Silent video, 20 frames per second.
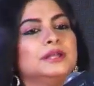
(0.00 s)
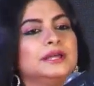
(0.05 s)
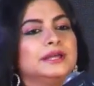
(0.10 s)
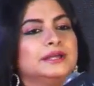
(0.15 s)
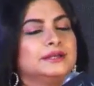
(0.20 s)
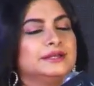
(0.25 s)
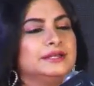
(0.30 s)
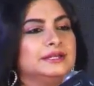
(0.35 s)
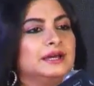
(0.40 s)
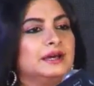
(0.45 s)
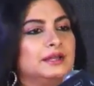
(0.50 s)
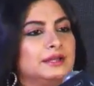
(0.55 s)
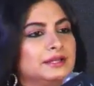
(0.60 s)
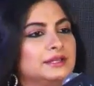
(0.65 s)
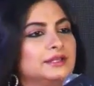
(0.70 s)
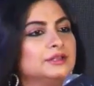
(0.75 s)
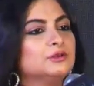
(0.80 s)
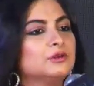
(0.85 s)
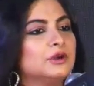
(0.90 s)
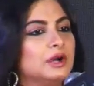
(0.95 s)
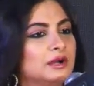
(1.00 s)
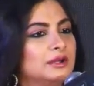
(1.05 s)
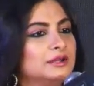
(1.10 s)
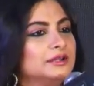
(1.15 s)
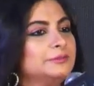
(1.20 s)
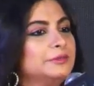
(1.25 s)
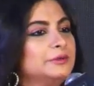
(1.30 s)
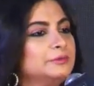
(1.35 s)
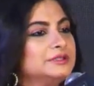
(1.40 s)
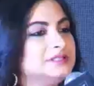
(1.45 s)
like kinare ki dukan,
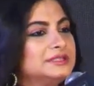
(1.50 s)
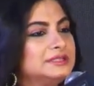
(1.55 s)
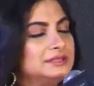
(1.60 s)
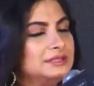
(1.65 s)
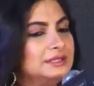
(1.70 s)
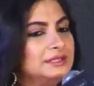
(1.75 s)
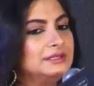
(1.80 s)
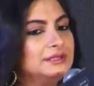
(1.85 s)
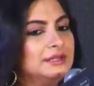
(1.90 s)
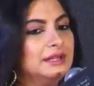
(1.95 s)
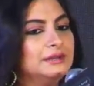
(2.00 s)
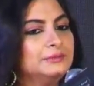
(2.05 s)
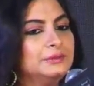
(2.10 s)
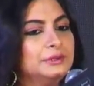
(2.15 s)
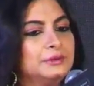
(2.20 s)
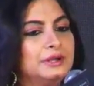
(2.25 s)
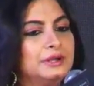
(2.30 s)
and we would sit and we